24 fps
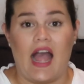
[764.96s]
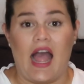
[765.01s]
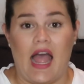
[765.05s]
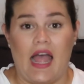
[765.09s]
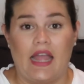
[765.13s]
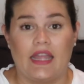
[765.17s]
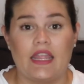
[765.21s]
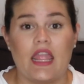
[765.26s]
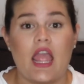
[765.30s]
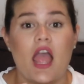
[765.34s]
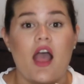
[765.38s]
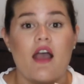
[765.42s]

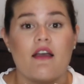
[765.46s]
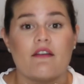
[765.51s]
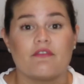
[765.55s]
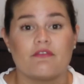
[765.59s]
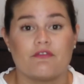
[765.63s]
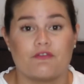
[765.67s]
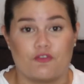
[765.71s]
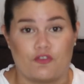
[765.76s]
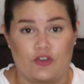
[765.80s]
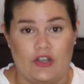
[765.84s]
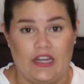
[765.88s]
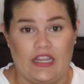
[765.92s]
I
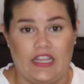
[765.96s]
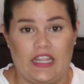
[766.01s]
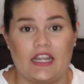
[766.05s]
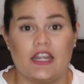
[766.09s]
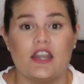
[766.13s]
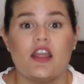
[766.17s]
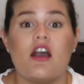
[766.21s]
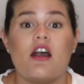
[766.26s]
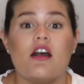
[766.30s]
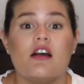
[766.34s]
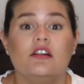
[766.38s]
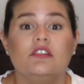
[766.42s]

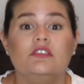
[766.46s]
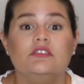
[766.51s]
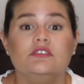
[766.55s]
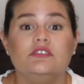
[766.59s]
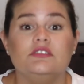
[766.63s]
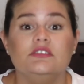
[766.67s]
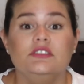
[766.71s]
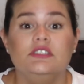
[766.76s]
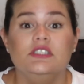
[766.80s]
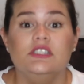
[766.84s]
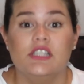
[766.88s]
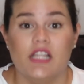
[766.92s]
freaking
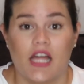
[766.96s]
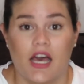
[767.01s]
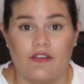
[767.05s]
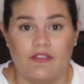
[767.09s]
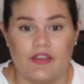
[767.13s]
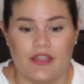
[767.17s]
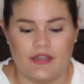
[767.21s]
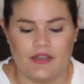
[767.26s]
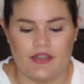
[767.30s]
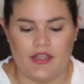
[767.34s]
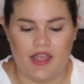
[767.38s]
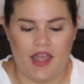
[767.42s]

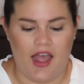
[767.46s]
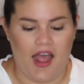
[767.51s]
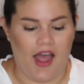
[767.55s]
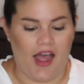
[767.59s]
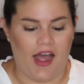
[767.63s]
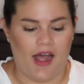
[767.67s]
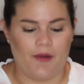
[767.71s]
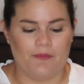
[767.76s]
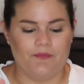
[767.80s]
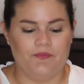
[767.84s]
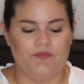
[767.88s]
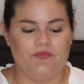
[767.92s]
love it.
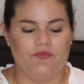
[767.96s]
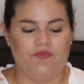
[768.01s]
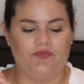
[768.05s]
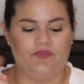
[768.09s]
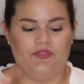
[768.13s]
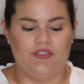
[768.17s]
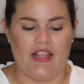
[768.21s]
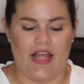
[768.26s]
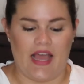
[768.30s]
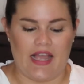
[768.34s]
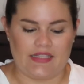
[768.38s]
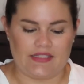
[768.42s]
Um,
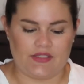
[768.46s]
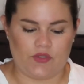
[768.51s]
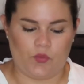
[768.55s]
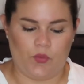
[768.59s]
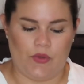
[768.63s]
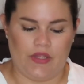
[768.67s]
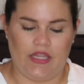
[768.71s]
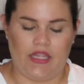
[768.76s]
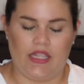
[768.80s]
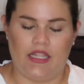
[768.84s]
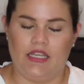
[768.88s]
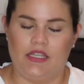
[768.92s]
last
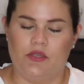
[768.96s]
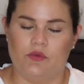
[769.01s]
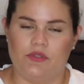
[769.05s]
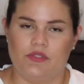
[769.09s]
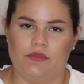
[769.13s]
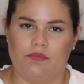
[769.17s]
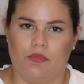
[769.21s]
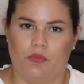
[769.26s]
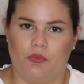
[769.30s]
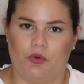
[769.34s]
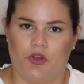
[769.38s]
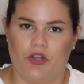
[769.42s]
weekend it
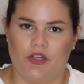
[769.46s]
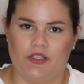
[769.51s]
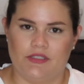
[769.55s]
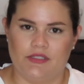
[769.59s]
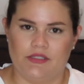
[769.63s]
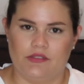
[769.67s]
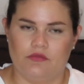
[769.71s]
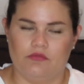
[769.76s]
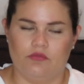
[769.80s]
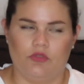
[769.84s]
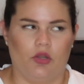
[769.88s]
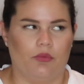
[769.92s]
was Memorial,
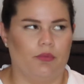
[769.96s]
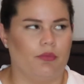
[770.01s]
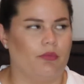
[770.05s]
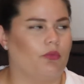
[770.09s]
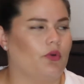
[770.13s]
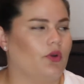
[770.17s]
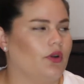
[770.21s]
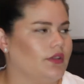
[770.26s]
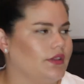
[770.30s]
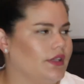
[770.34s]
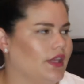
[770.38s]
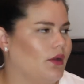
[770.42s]
no
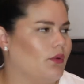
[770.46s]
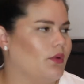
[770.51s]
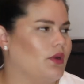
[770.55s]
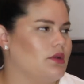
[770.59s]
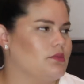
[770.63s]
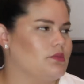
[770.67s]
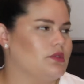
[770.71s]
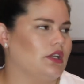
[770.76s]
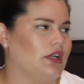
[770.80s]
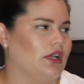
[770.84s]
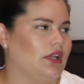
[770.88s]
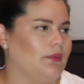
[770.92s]
Memorial Day, what
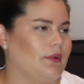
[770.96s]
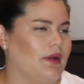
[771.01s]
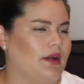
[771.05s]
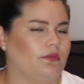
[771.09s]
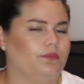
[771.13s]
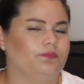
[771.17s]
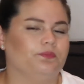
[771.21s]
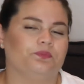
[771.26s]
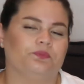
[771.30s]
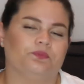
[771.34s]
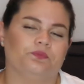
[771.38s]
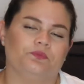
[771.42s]
I'm talking
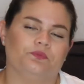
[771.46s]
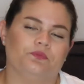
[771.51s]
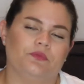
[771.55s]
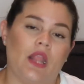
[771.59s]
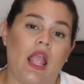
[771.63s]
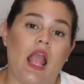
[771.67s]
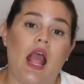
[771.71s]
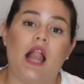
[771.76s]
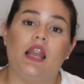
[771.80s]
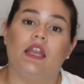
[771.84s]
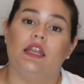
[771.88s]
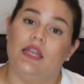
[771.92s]
about.
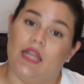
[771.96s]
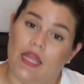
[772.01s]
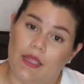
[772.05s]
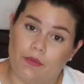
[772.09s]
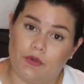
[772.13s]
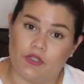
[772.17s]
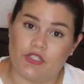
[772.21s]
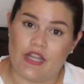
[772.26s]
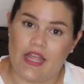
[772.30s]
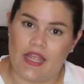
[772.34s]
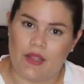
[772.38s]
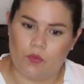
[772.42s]

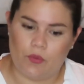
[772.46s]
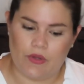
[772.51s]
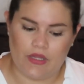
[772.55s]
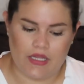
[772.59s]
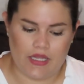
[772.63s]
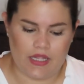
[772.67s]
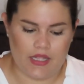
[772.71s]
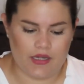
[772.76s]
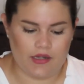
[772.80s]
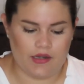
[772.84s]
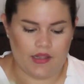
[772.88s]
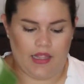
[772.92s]
Labor Day
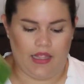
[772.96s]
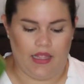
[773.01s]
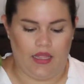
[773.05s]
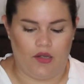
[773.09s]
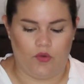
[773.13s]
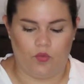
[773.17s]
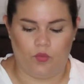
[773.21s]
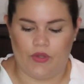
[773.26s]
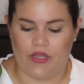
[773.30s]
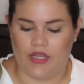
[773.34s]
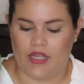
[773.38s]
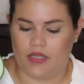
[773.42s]
weekend
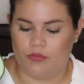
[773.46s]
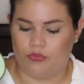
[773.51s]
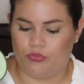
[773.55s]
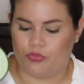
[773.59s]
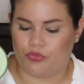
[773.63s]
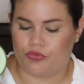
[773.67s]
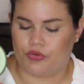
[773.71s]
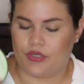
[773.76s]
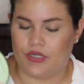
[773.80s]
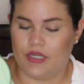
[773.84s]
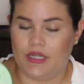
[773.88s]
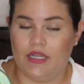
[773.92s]
and we
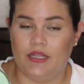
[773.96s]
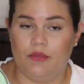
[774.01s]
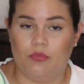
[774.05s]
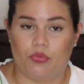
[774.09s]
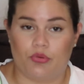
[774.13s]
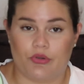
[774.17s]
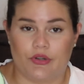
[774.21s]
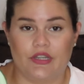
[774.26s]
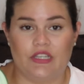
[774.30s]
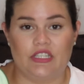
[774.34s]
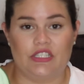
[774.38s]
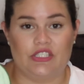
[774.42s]
got
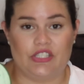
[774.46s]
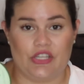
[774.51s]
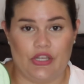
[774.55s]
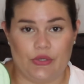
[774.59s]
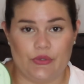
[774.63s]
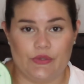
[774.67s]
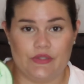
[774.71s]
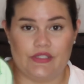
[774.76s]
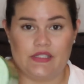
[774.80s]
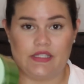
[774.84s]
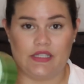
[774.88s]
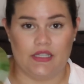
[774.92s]
pretty, pretty
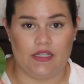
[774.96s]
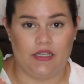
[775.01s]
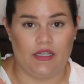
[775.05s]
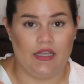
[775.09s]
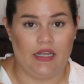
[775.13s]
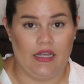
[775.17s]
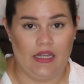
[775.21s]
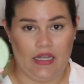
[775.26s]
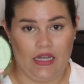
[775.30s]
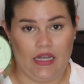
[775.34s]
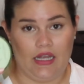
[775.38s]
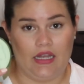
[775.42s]
toasted
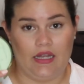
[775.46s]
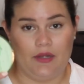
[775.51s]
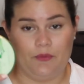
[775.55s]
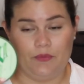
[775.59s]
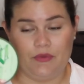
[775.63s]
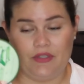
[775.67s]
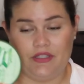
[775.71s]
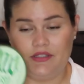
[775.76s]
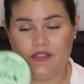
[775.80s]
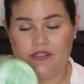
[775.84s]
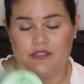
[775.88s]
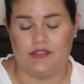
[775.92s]

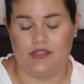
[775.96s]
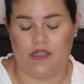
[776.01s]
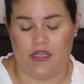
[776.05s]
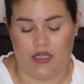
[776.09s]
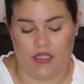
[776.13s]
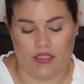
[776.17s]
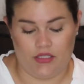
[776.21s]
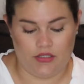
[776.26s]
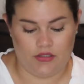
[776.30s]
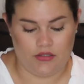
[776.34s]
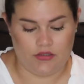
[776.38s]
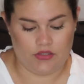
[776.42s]
um, in the
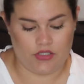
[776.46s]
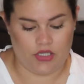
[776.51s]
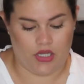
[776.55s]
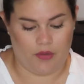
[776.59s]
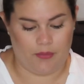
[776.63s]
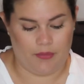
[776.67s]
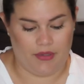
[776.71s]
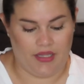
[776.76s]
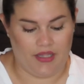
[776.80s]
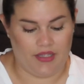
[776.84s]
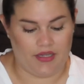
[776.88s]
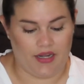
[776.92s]
sun,
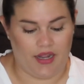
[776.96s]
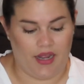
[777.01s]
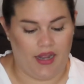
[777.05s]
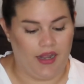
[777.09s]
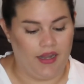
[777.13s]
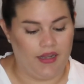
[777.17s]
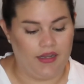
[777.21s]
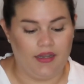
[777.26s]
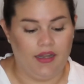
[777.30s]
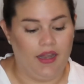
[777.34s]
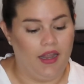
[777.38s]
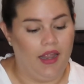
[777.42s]
Tommy and
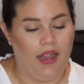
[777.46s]
I.